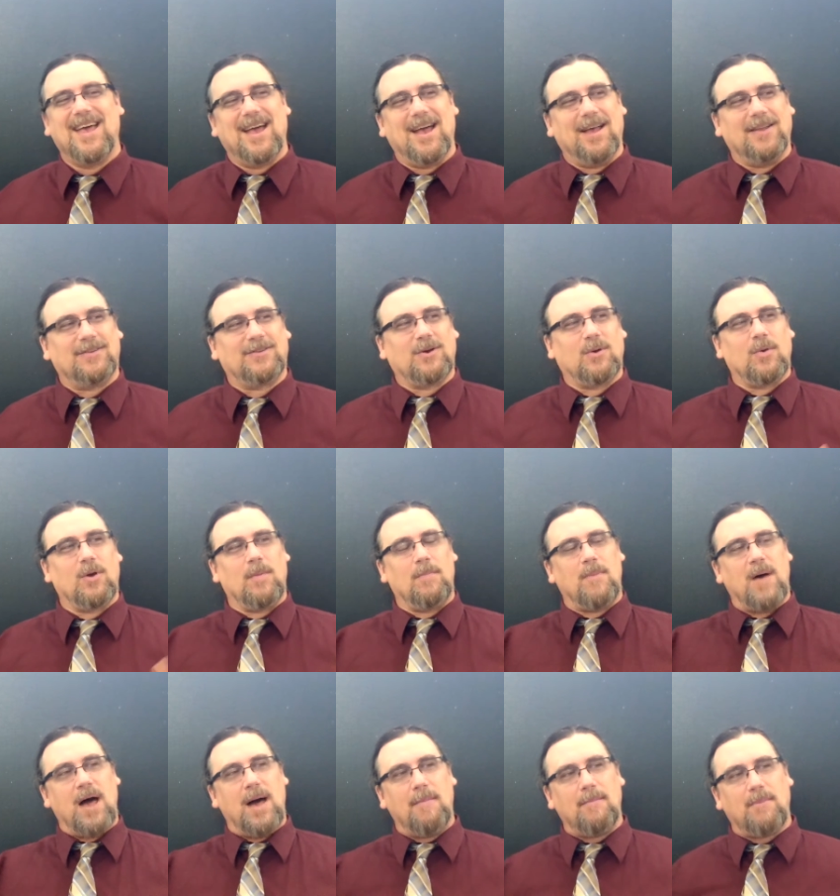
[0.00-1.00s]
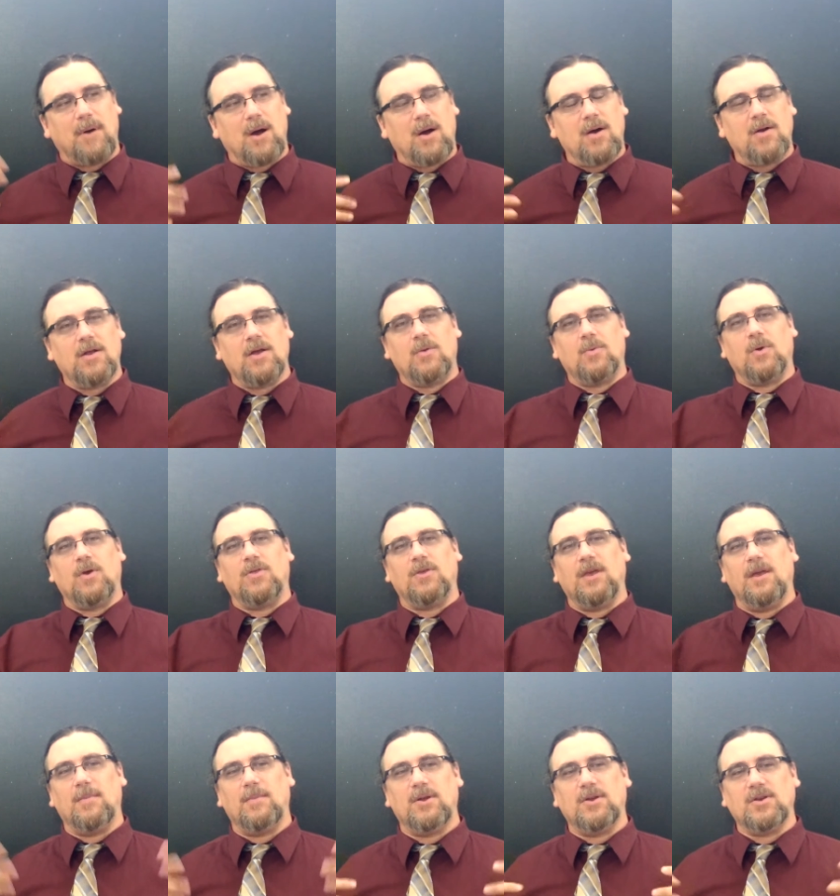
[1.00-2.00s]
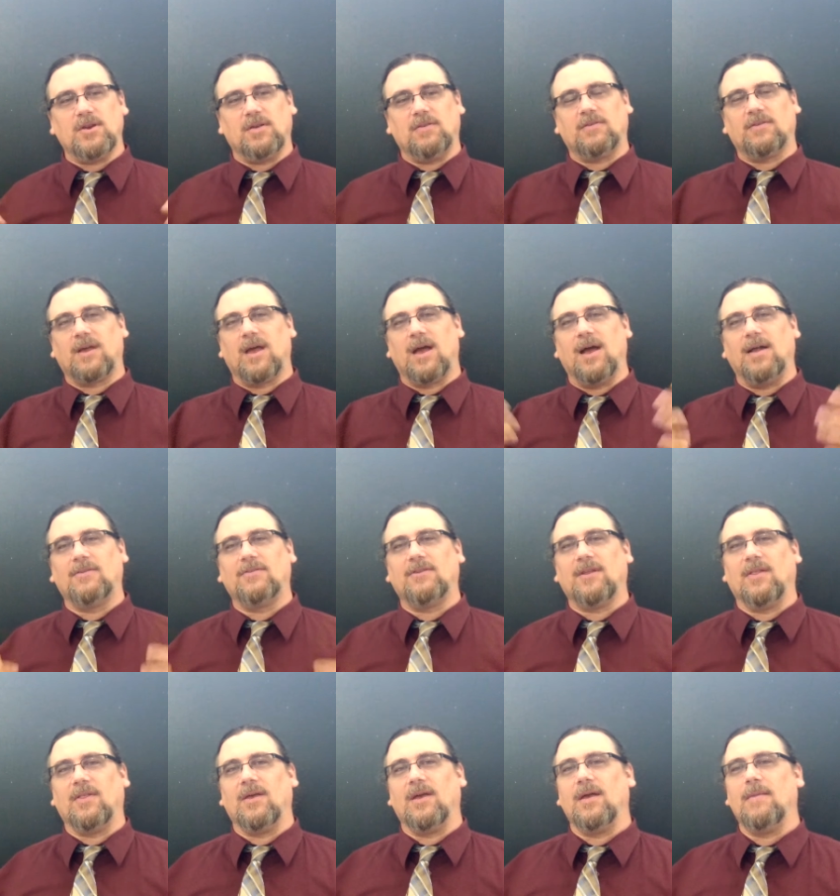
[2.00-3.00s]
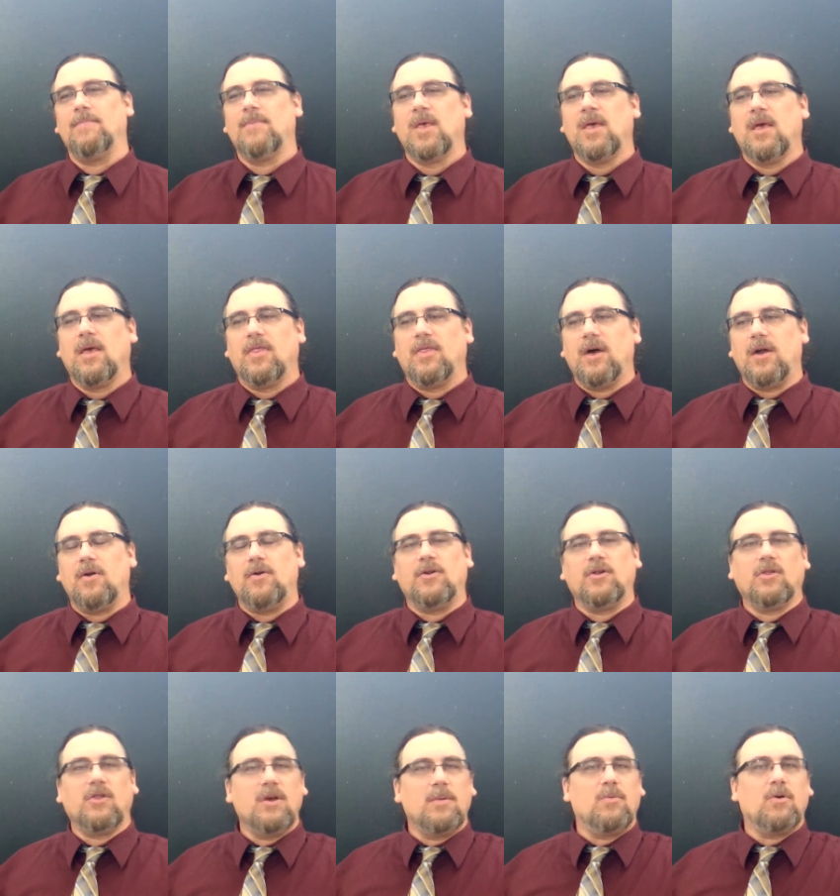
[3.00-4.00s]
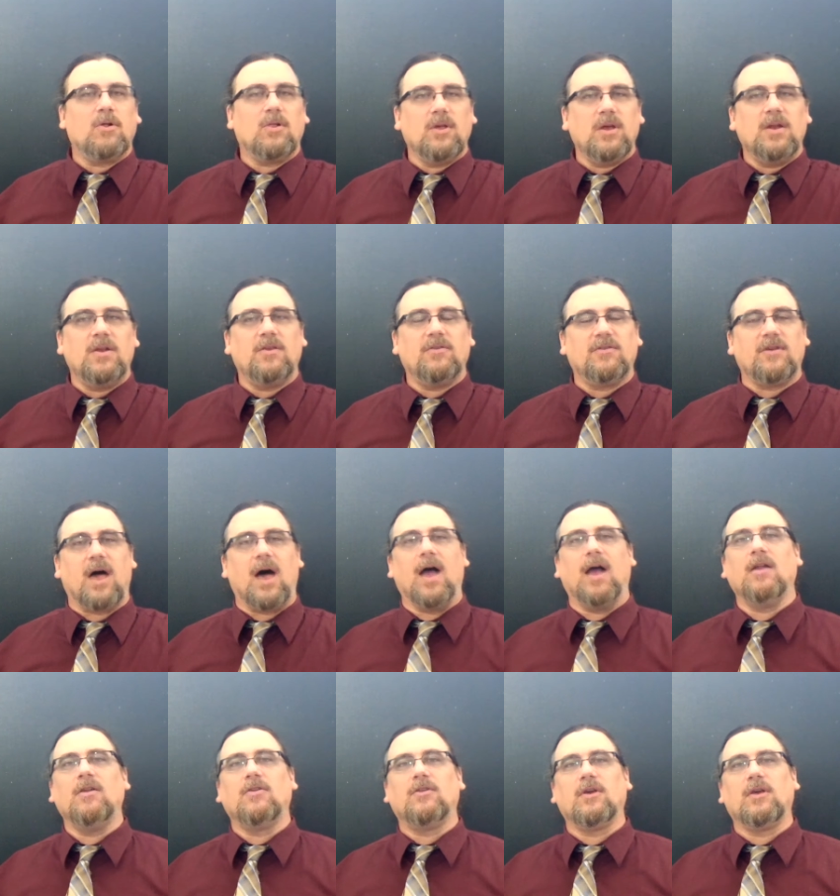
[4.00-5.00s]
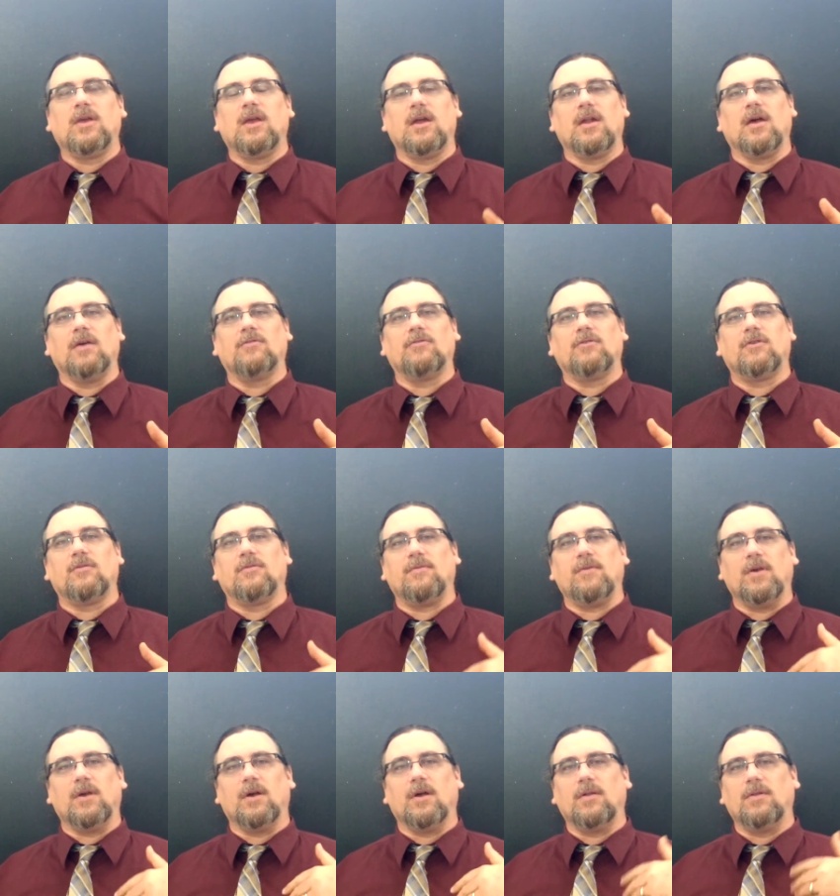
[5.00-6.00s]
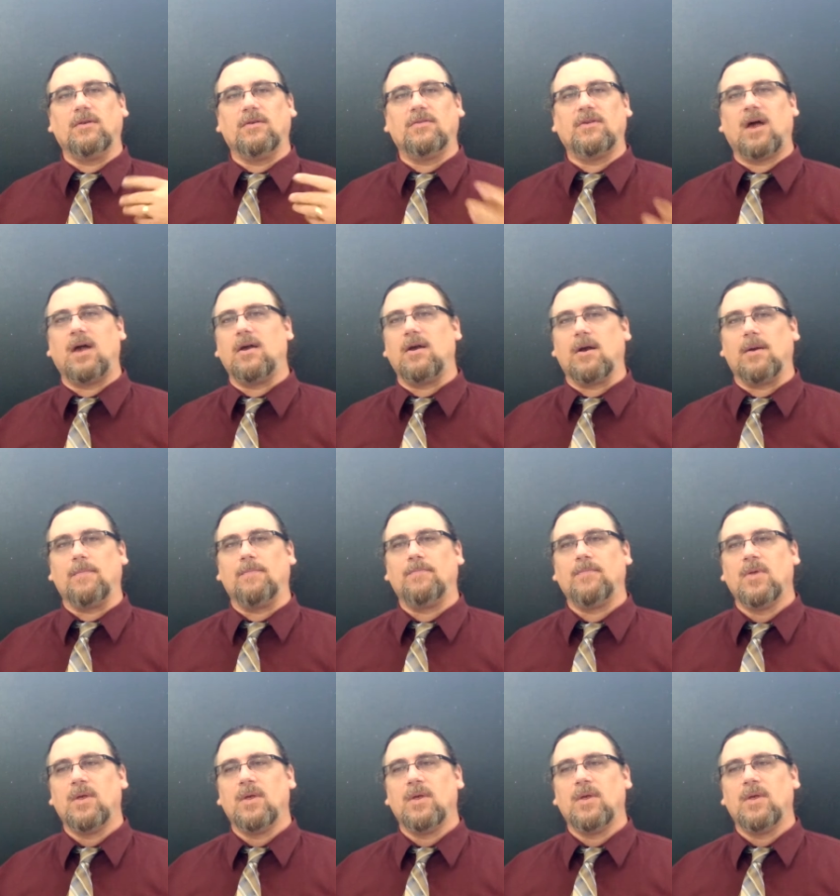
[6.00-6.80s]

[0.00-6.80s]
And so we're bombarded with images constantly that are deliberately designed to get us to feel desire.